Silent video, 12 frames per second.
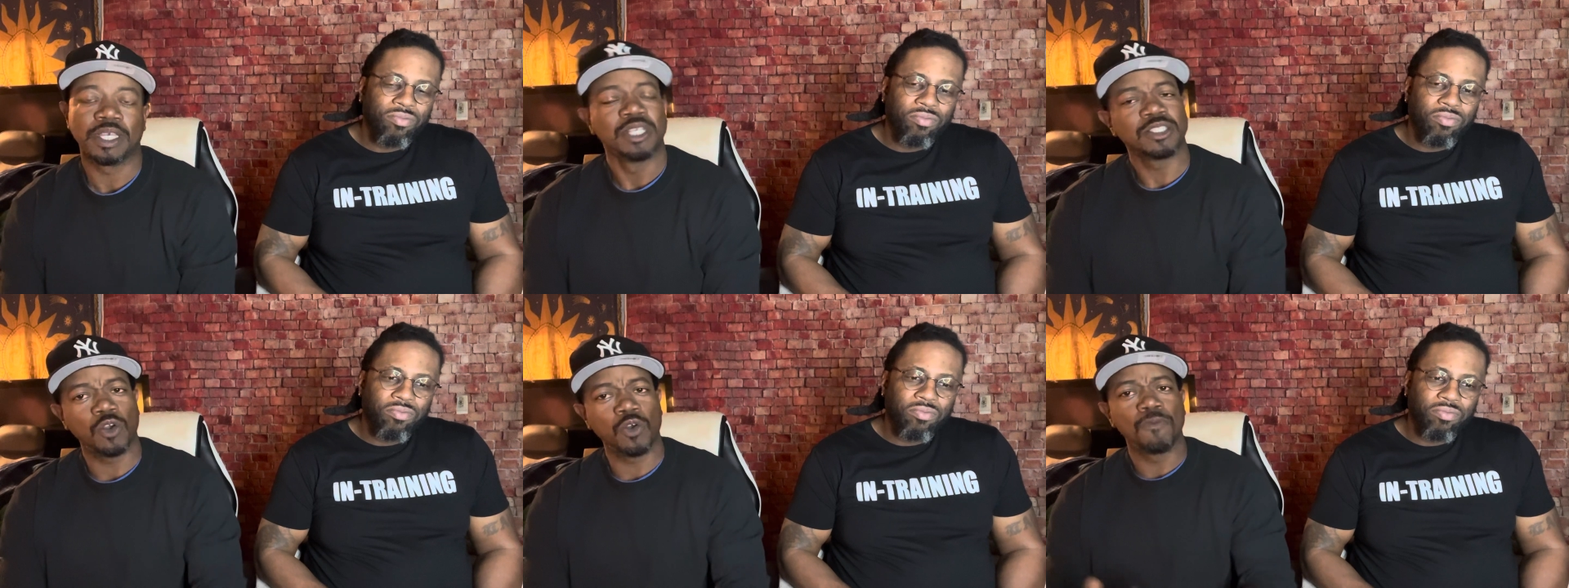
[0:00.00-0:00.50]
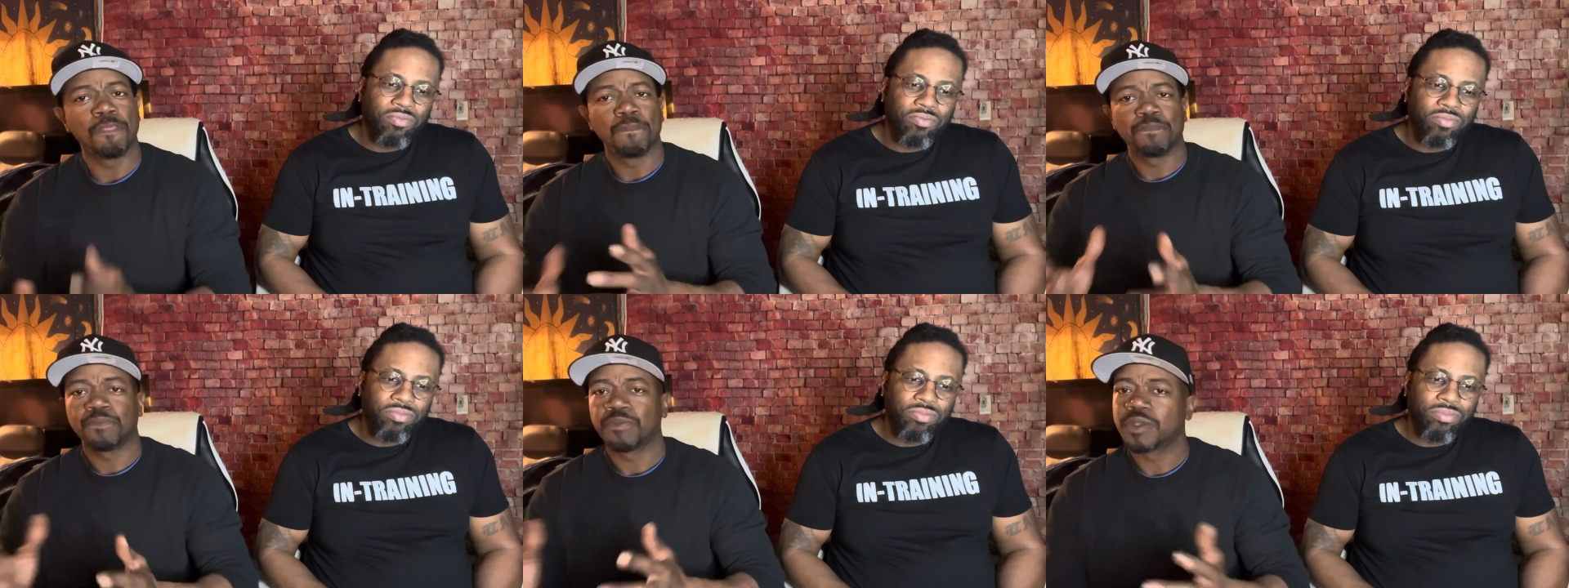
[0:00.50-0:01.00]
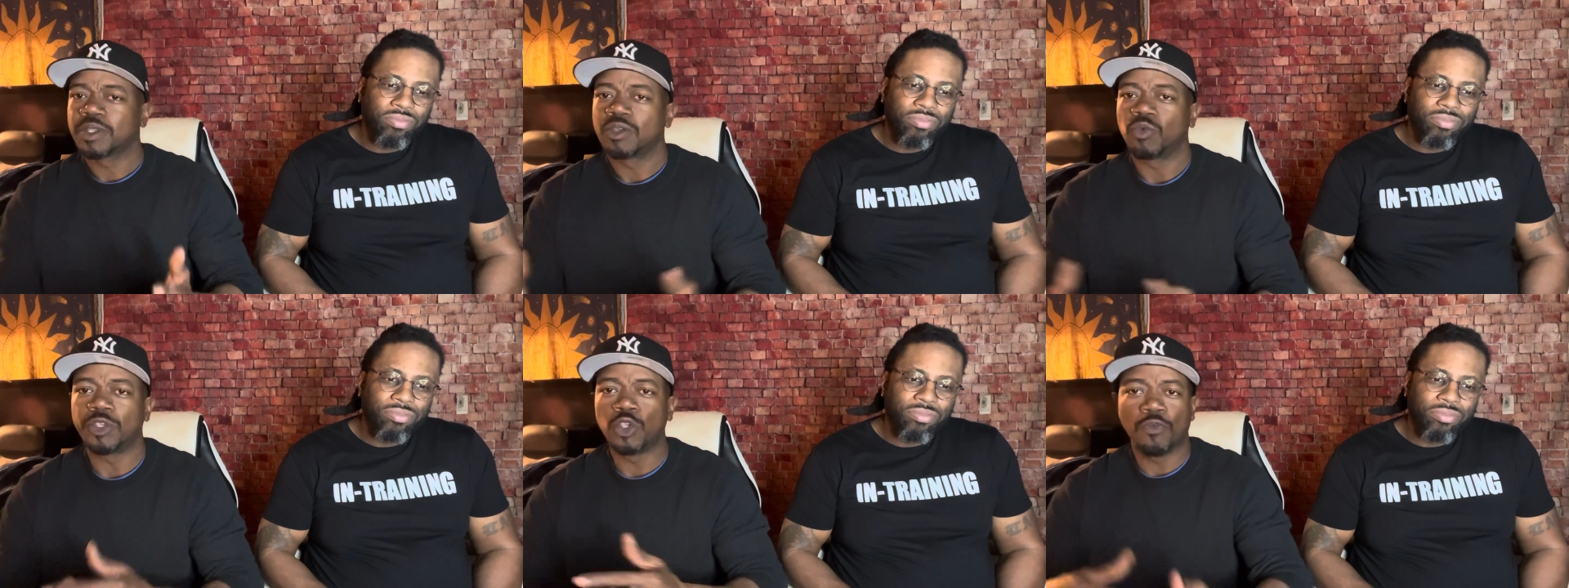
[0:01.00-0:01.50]
Speaker 1: So
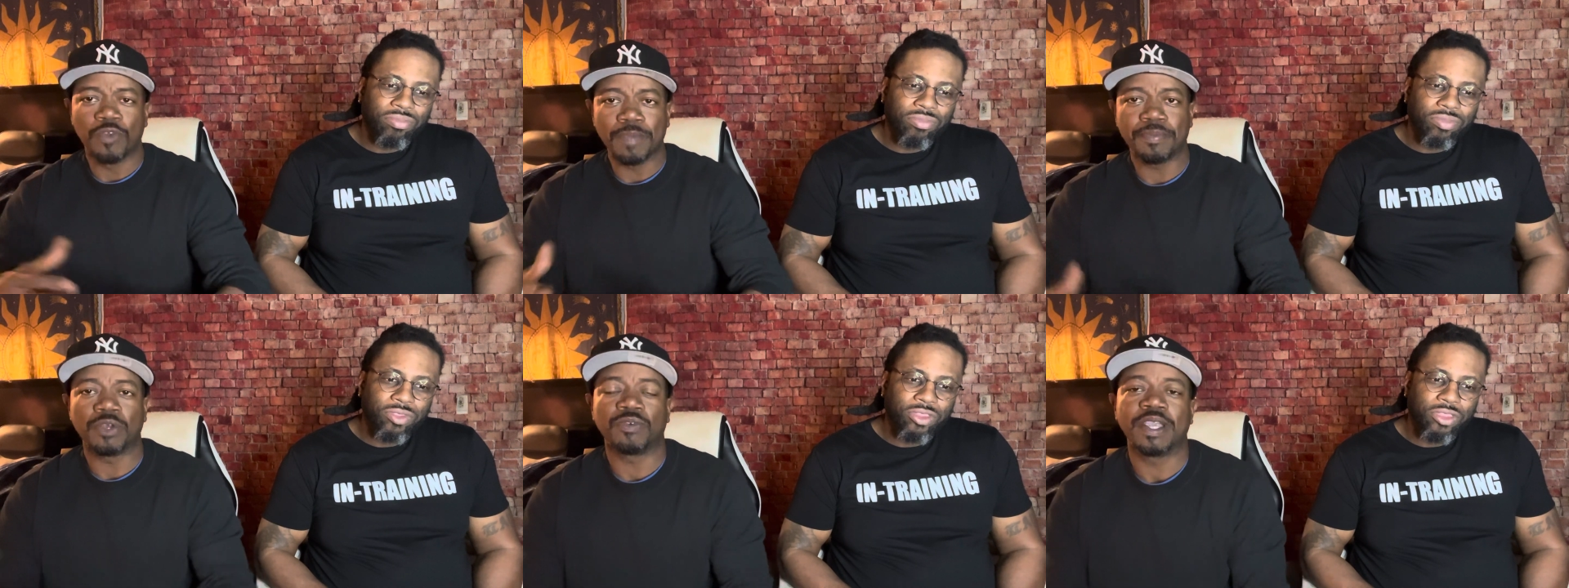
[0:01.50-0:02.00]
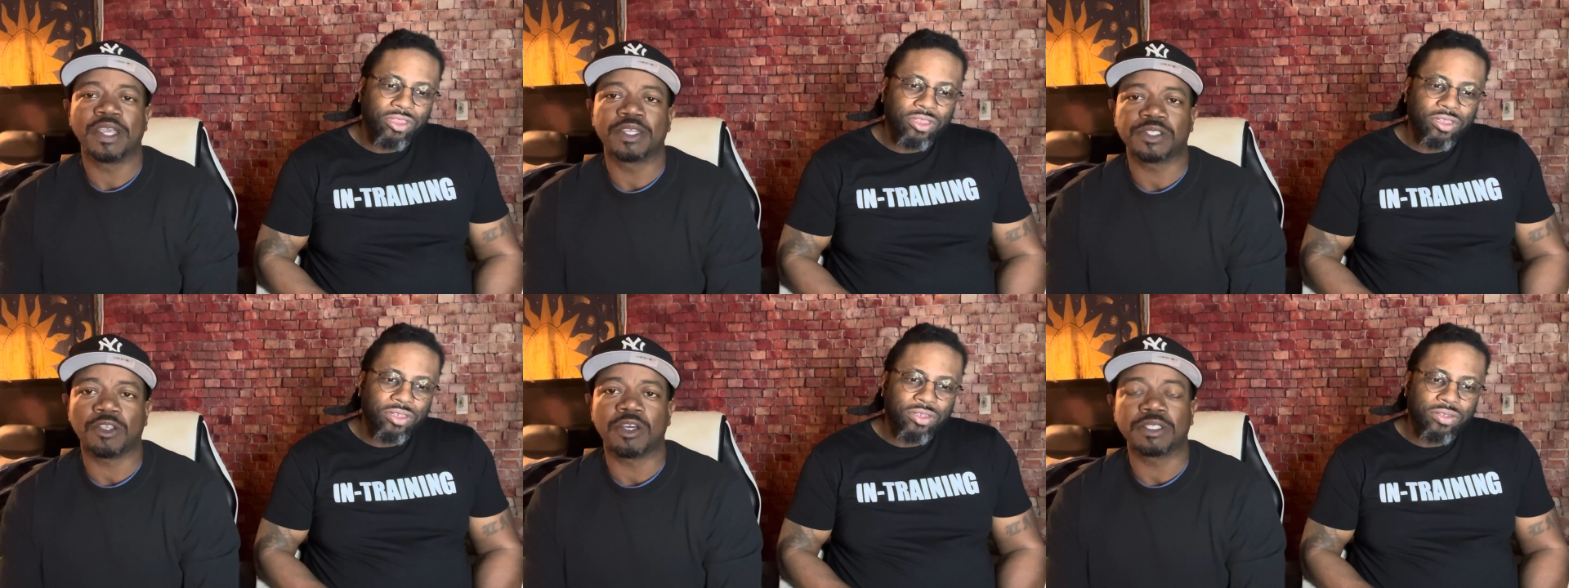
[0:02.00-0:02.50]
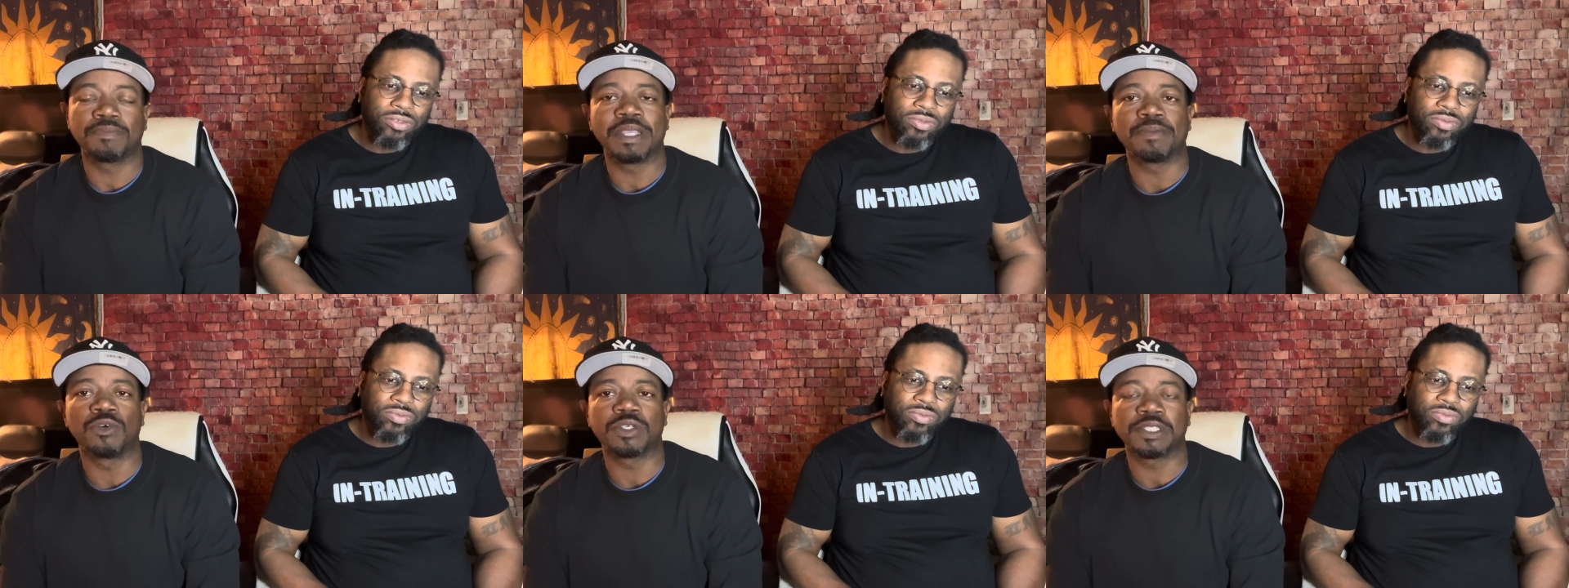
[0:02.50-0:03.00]
when you flip it around, it starts to make
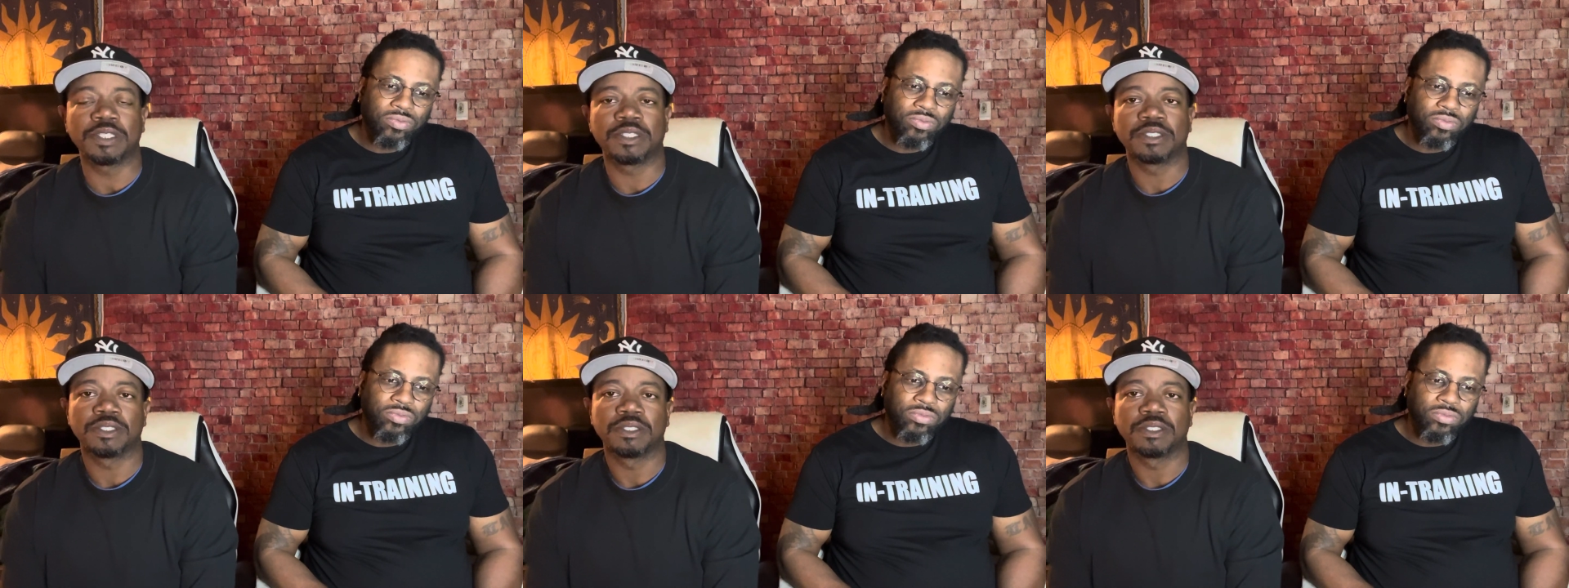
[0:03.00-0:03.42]
more sense.